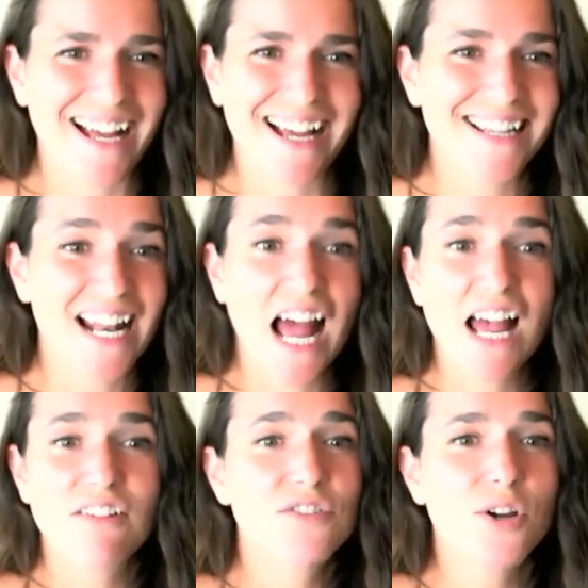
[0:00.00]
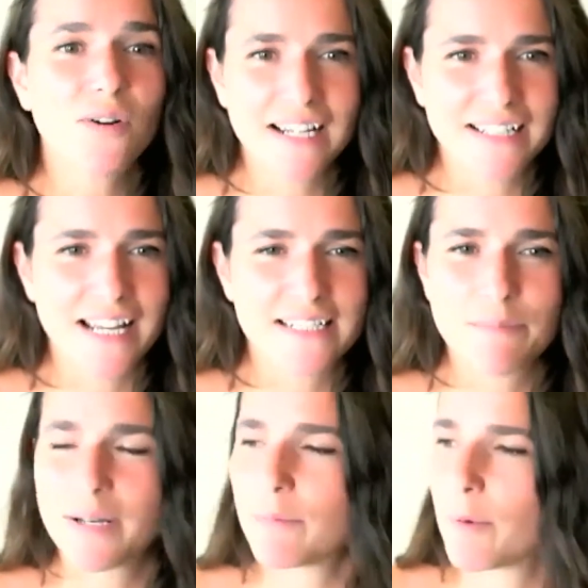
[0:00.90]
And then I have no idea.
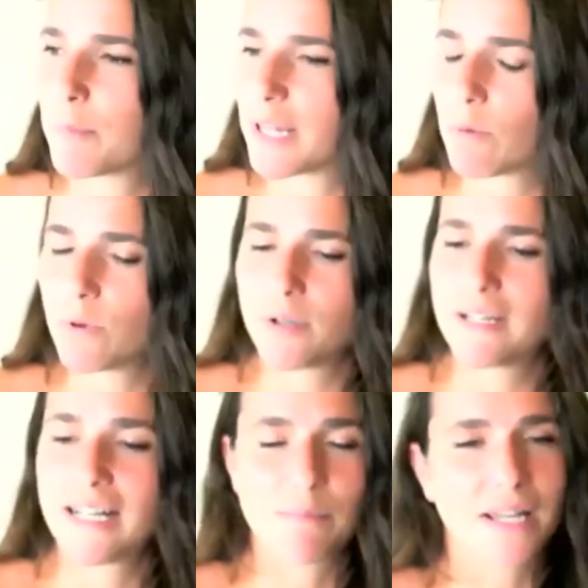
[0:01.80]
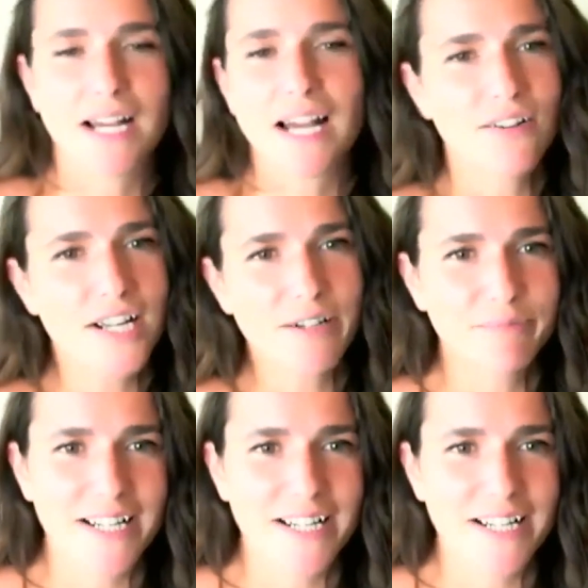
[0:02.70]
Somebody will be like, "What are you eating?" I'm like, "I don't know.